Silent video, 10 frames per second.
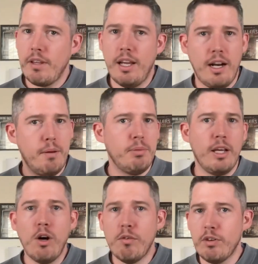and I
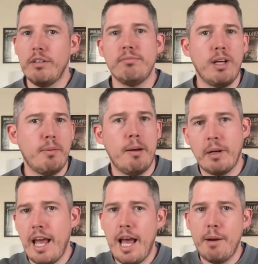play over it. I'm
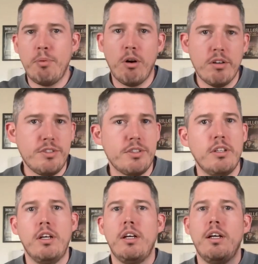able to add parts.
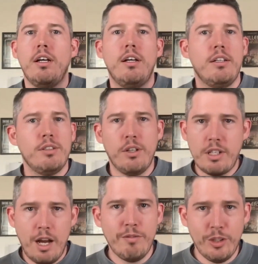A little
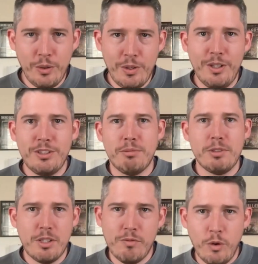convoluted in terms
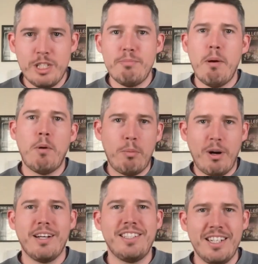of the voice memo
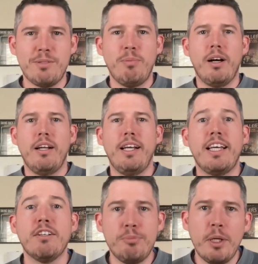process, but it
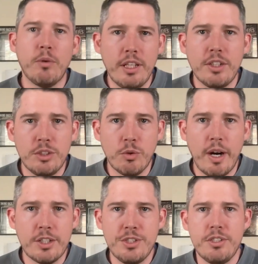gives me a really good
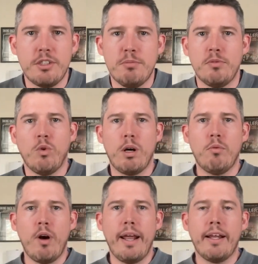direction in terms of what
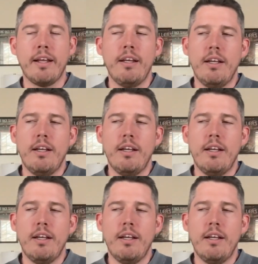I'm writing.